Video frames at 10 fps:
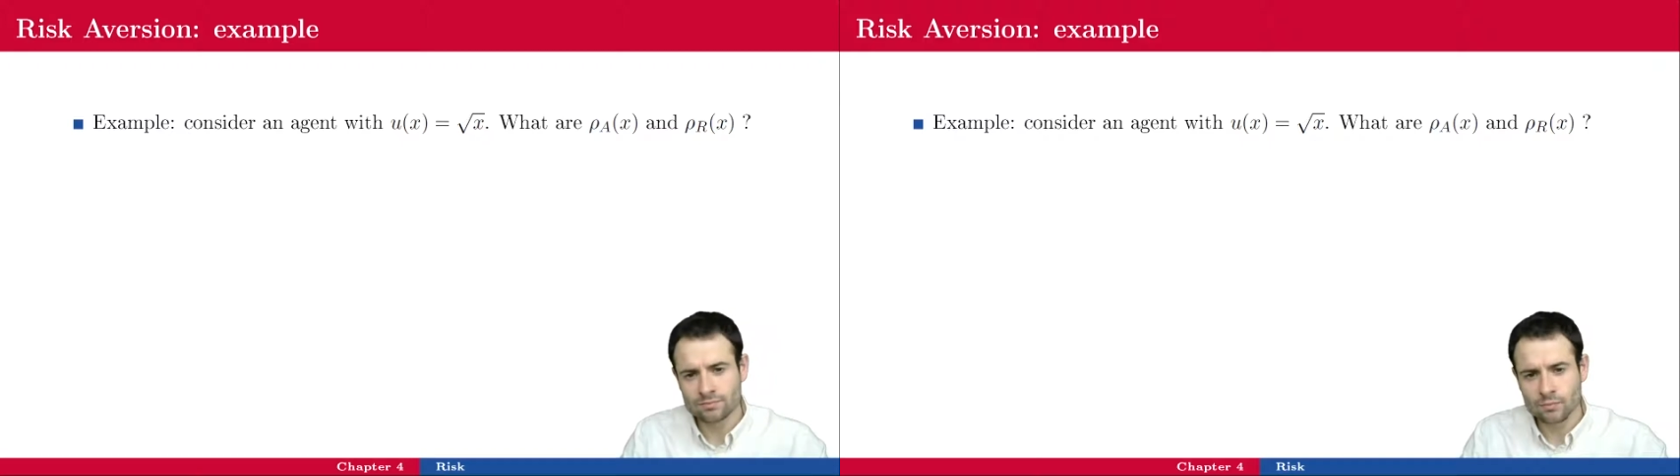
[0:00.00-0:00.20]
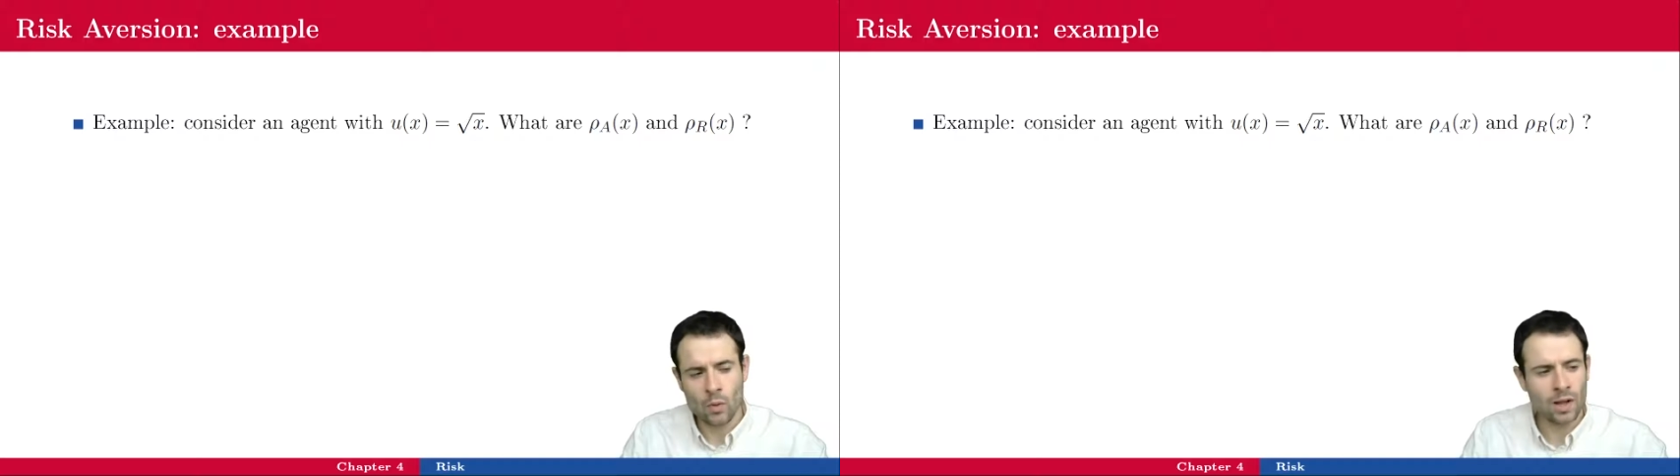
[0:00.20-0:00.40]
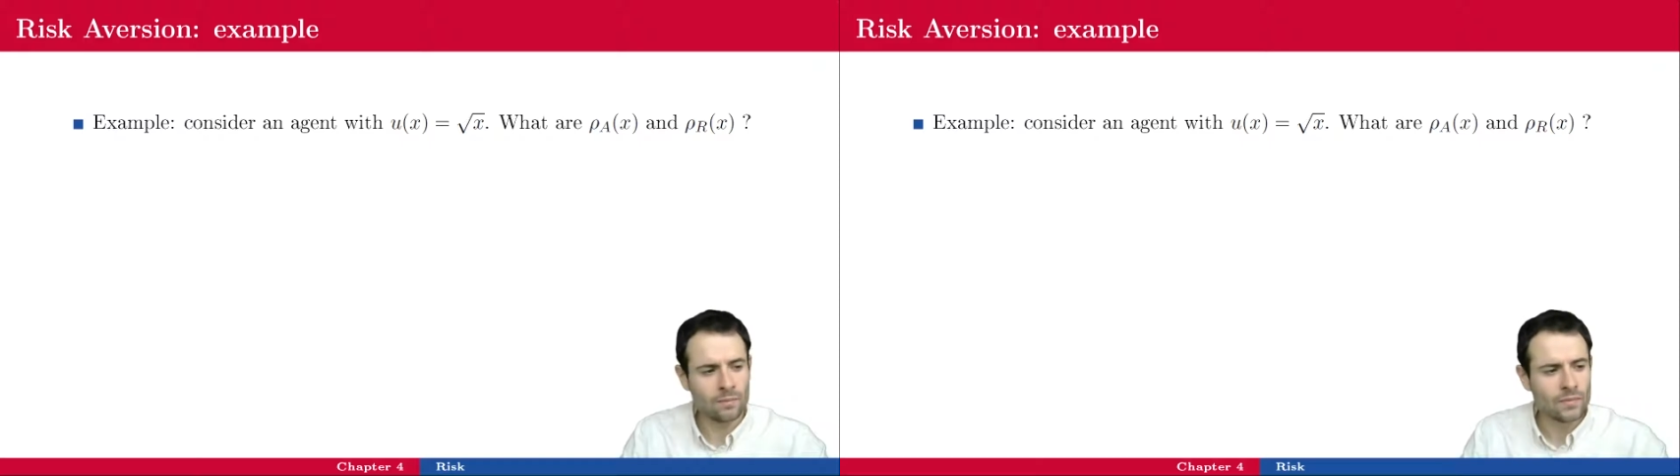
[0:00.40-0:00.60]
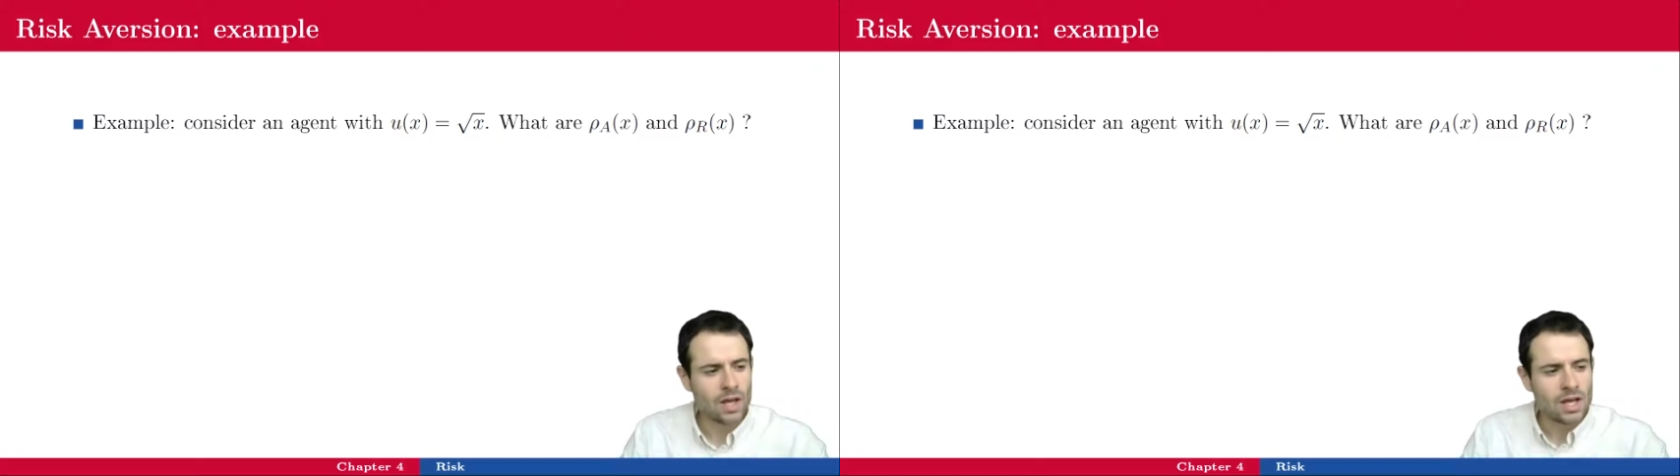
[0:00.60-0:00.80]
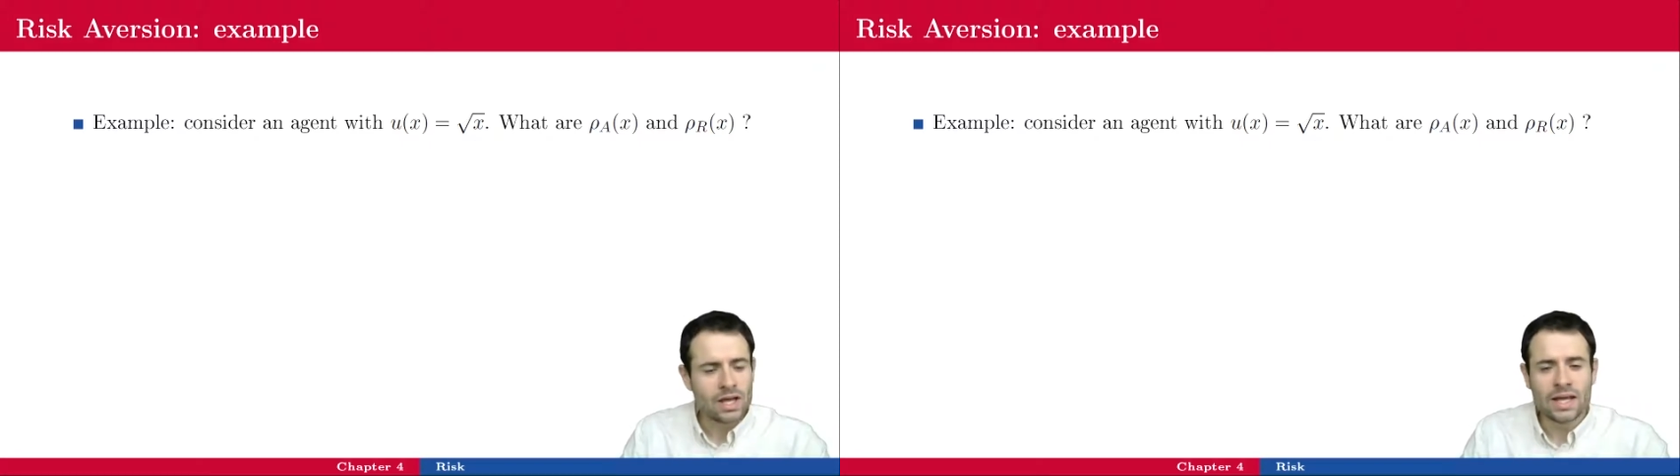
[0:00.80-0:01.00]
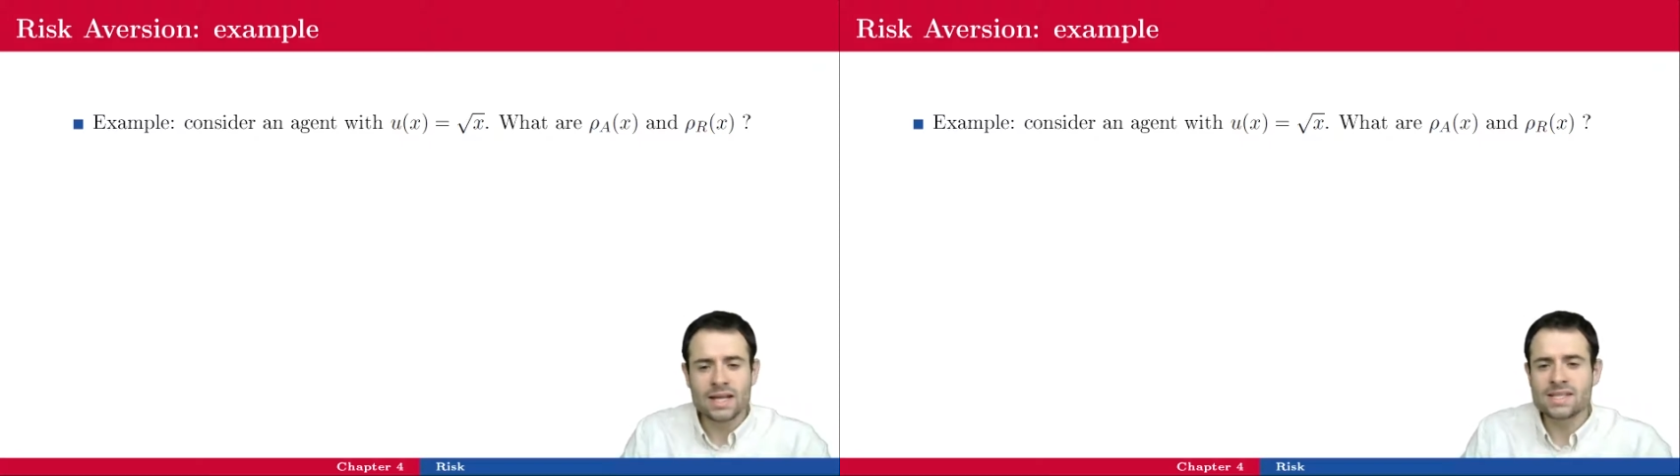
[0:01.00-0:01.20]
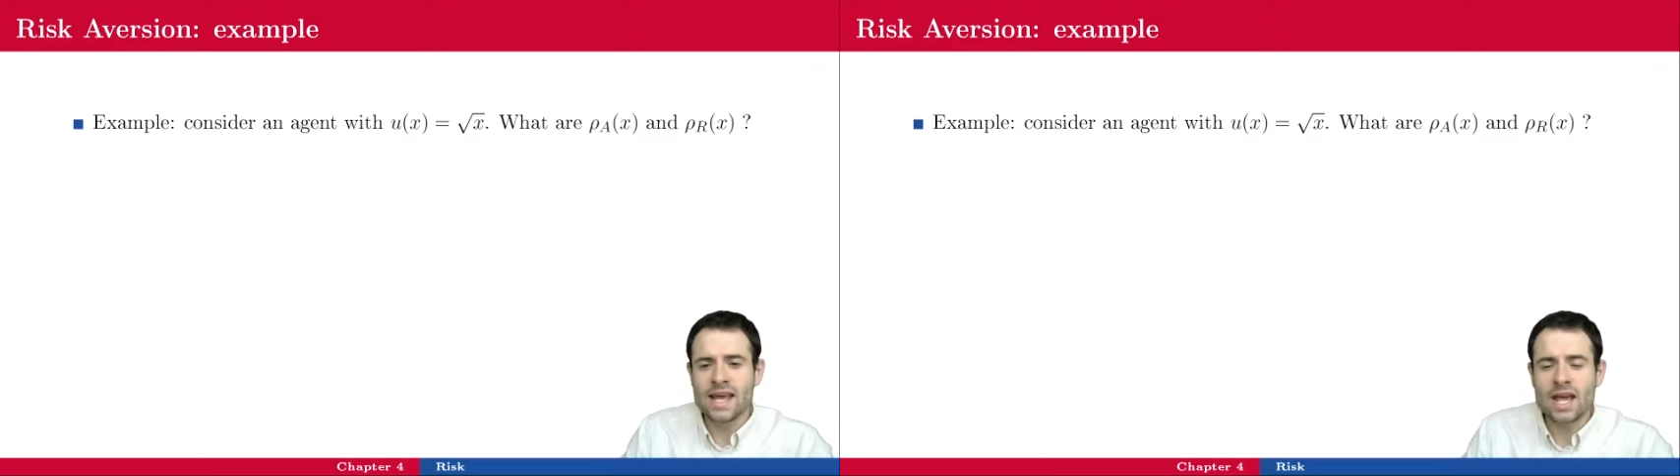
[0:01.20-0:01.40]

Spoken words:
Well, it is a